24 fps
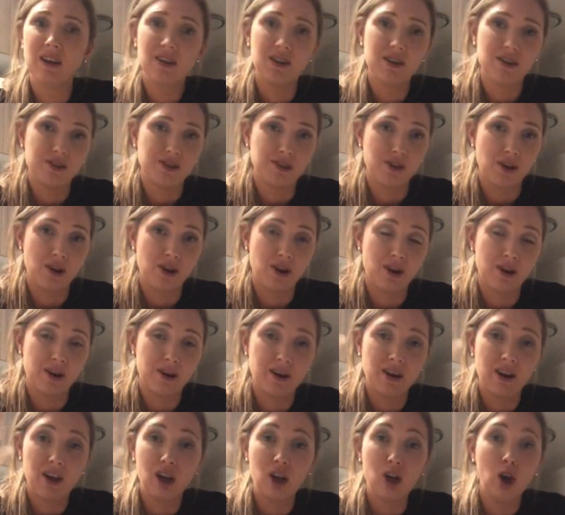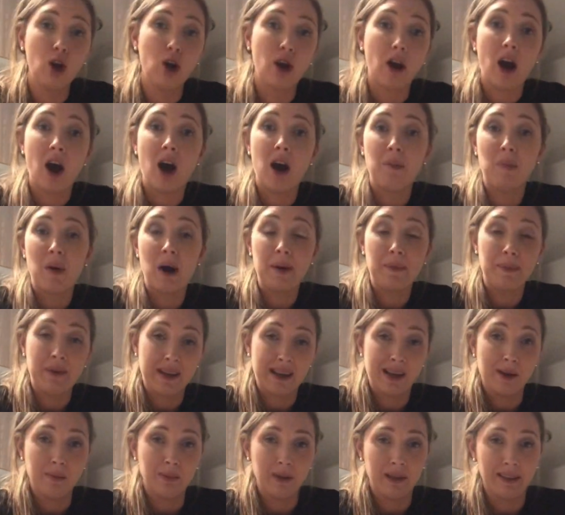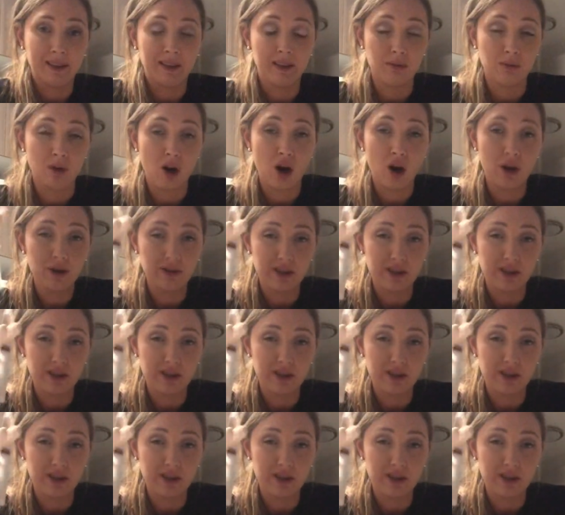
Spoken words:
So look, I might be completely wrong.